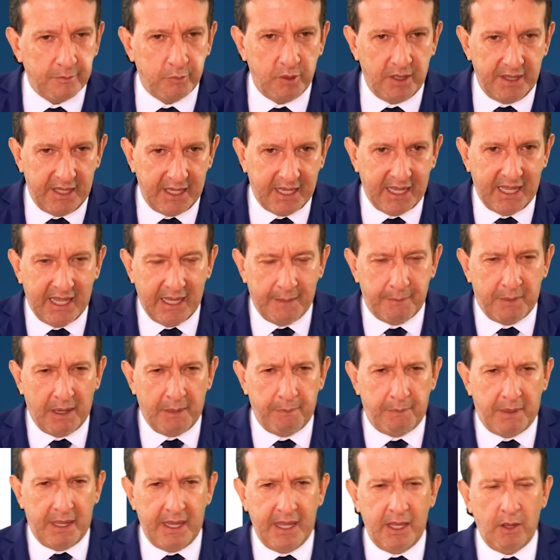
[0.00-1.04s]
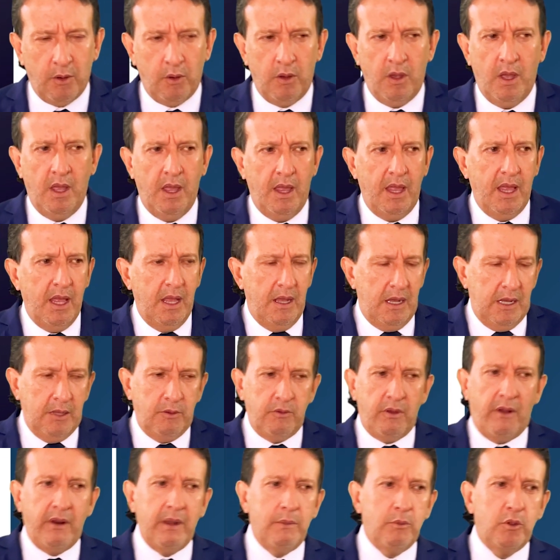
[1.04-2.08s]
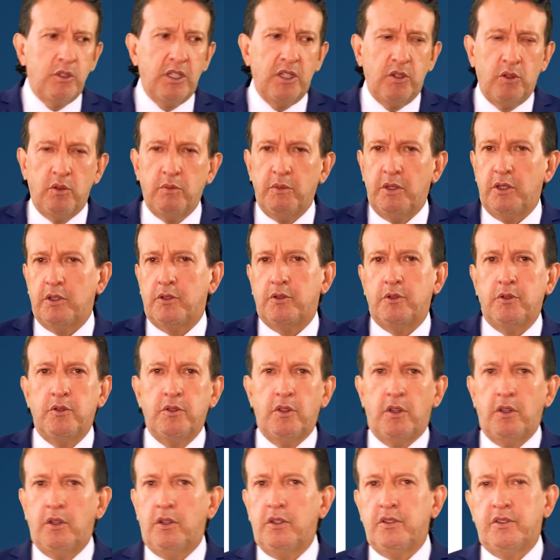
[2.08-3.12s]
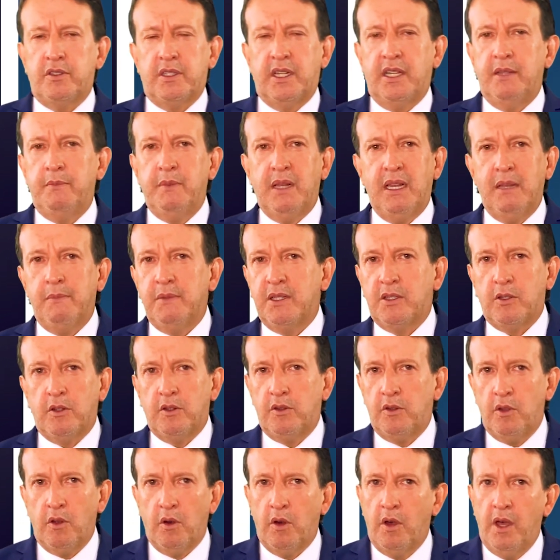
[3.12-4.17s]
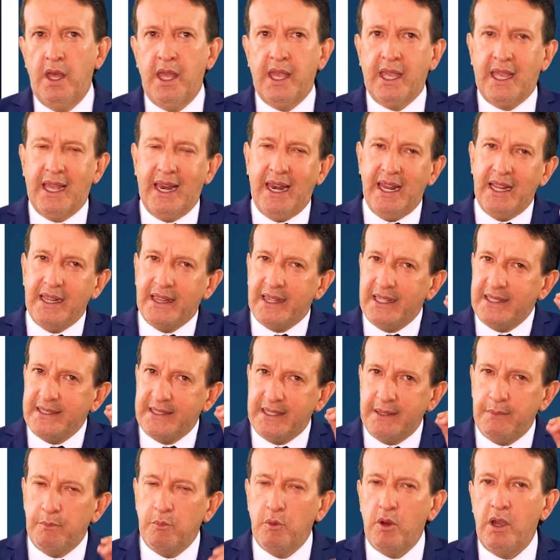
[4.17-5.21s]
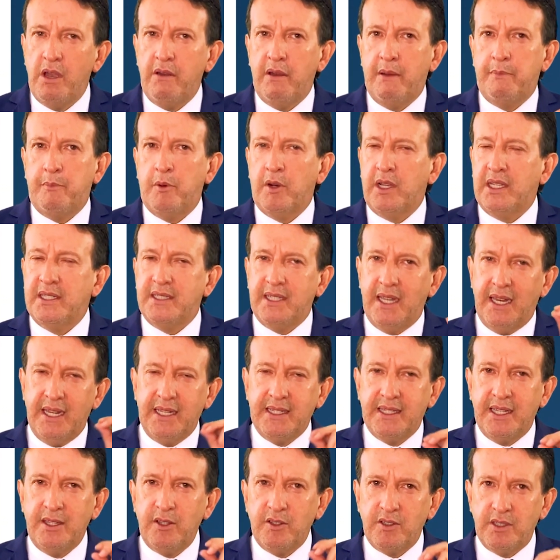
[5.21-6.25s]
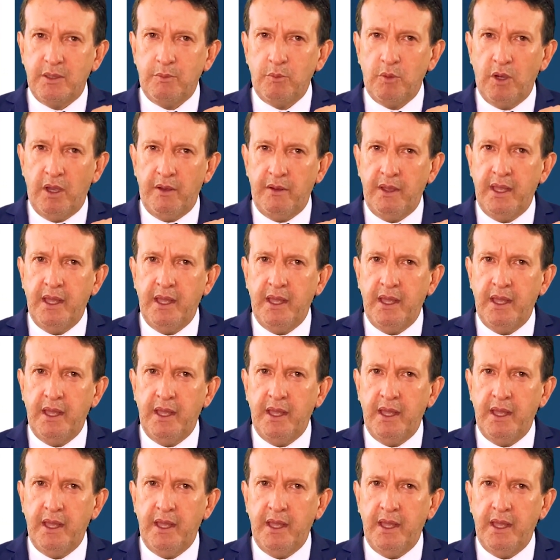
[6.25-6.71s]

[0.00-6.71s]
And we will have to talk about numbers, 1 to 2 to 3 millimeters of the lens not moving, because if the lens does not